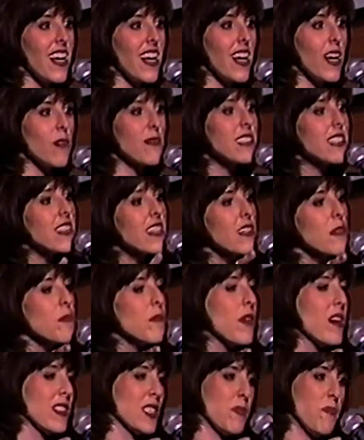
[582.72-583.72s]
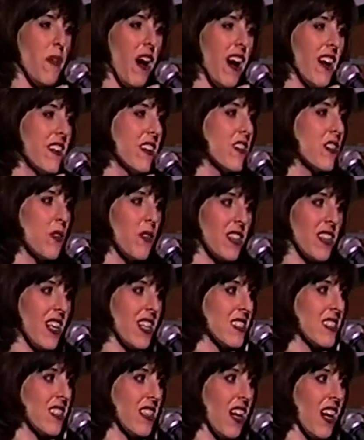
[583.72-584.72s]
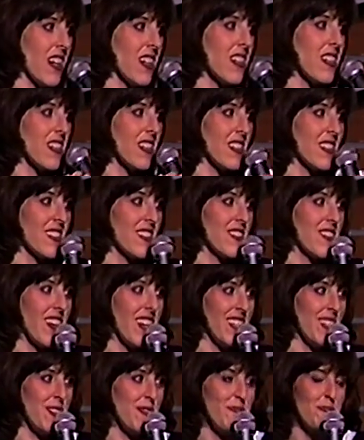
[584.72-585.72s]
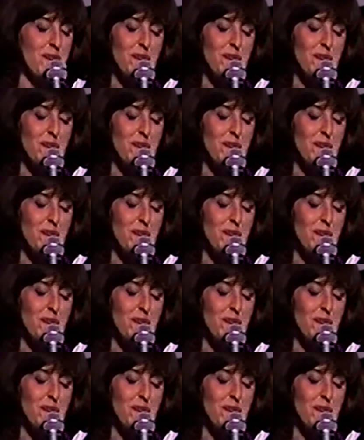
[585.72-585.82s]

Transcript: It was an impulse buy. You know what that's like, right?